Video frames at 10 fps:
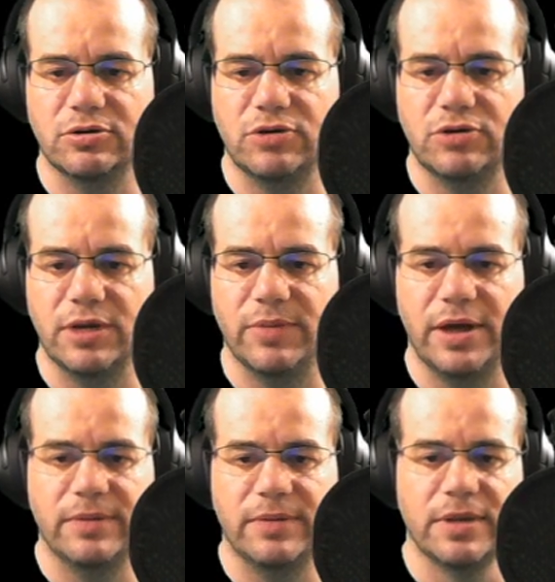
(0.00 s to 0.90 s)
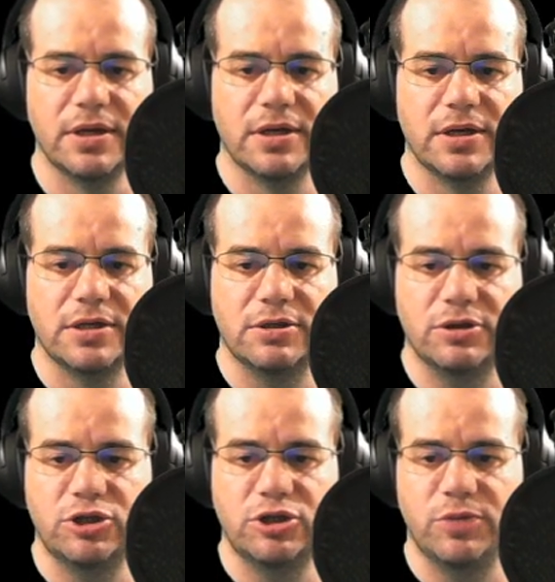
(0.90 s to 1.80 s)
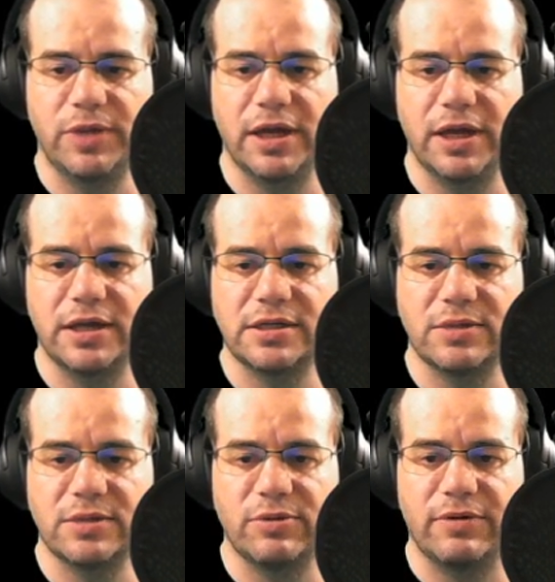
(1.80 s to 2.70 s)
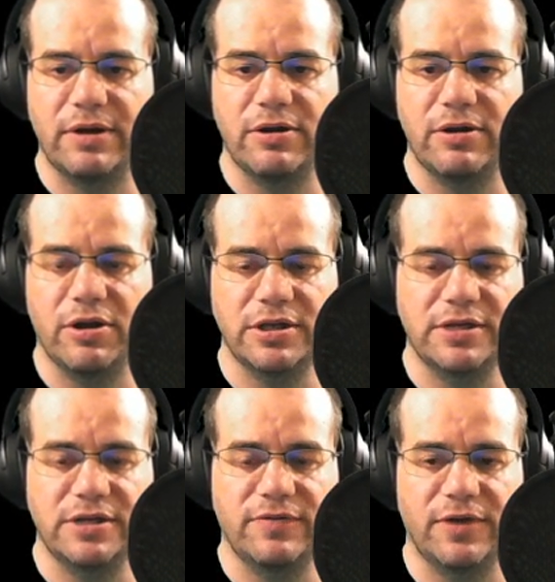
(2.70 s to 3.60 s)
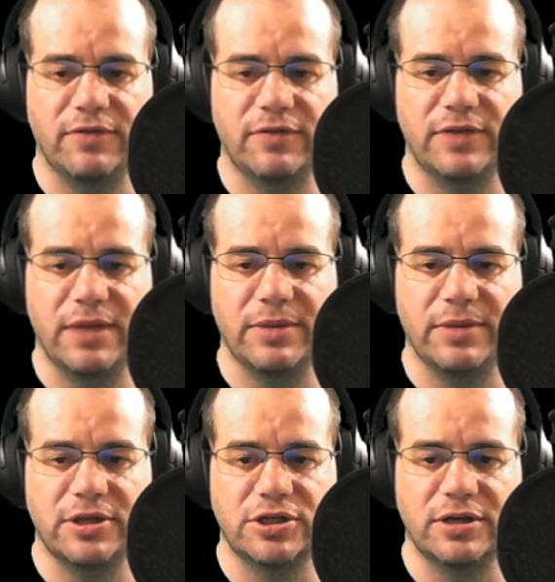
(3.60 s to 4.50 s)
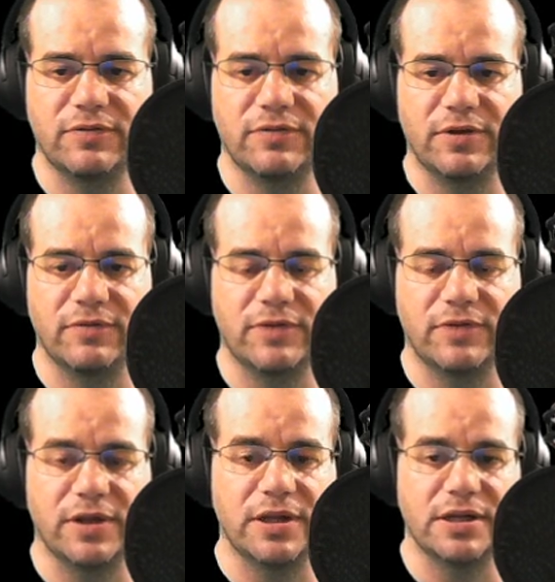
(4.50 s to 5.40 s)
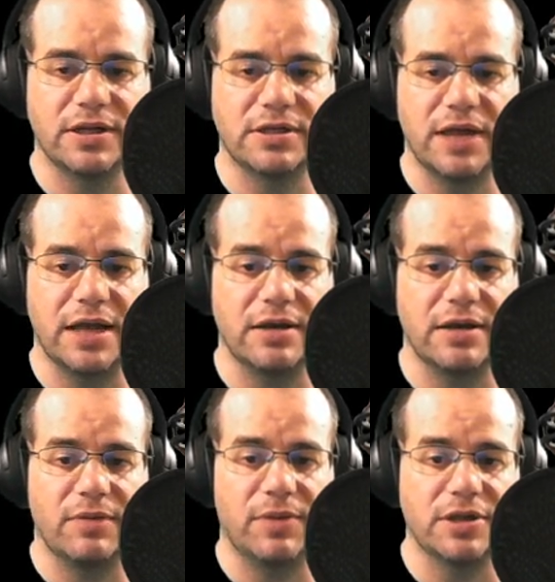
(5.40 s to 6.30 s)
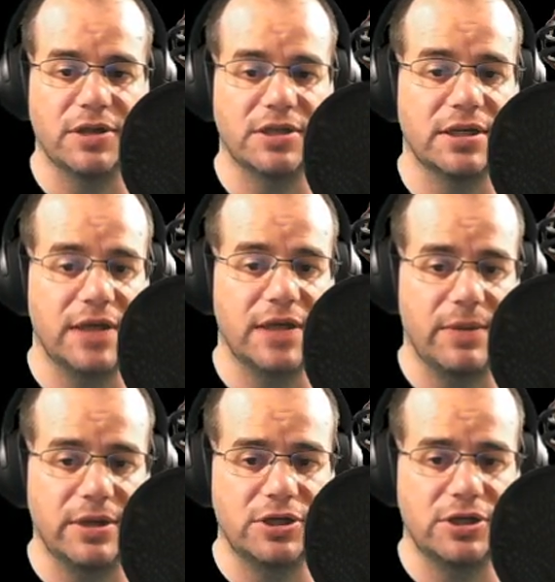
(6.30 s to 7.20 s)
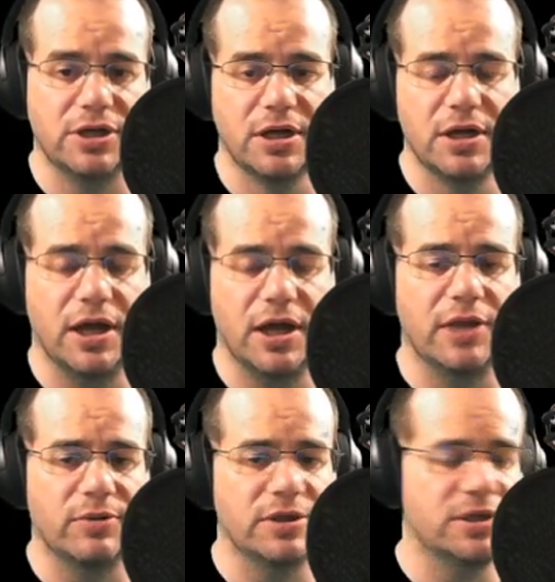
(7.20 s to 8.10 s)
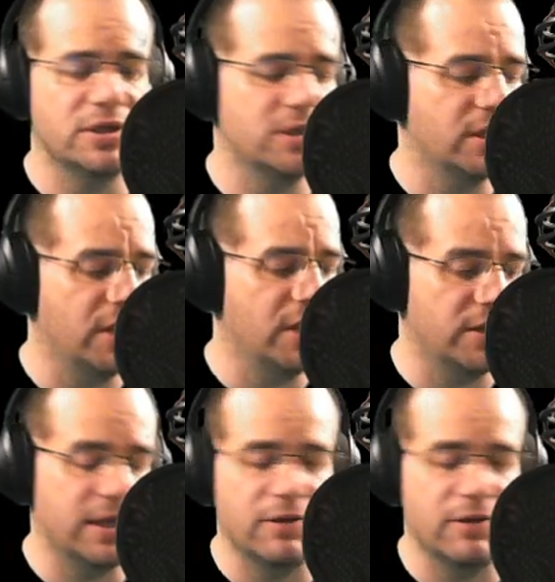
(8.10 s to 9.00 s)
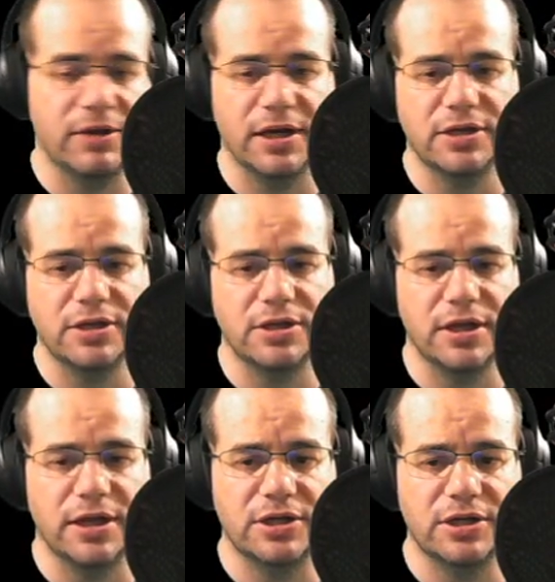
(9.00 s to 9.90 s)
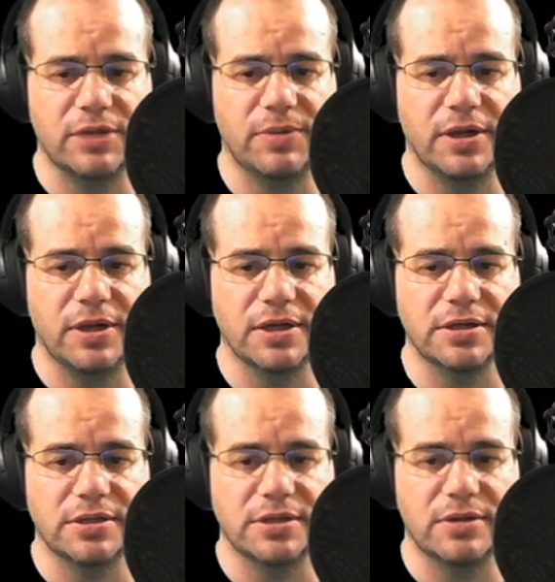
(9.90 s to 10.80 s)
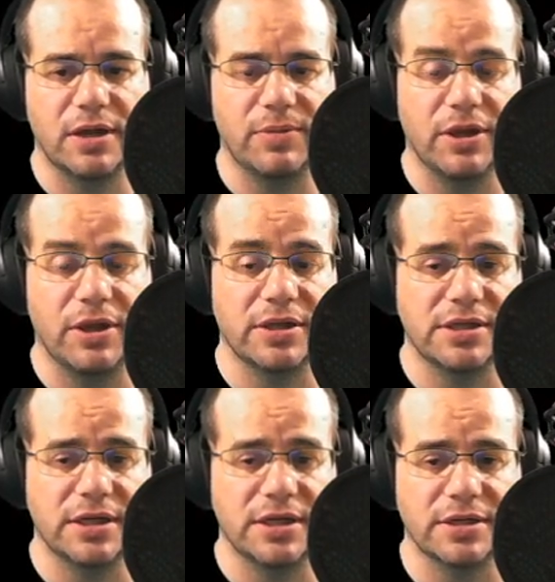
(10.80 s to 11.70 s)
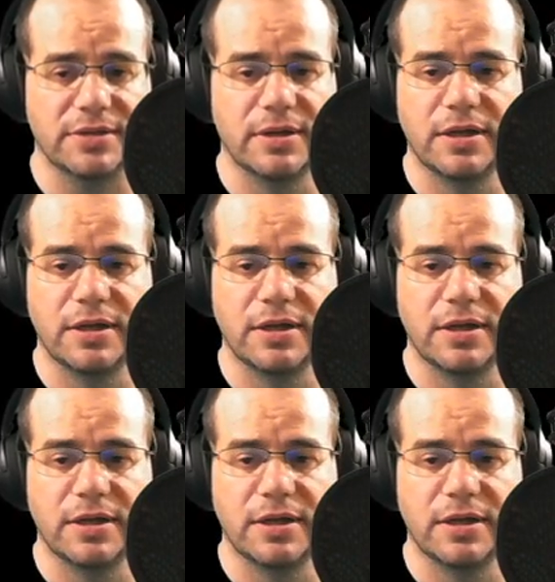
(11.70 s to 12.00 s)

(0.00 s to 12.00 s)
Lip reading: Dragon Banner. So I should be getting somewhere around 95 damage if I've done this, and it applies to the damage. Otherwise, there's another calculation that actually applies behind the scenes.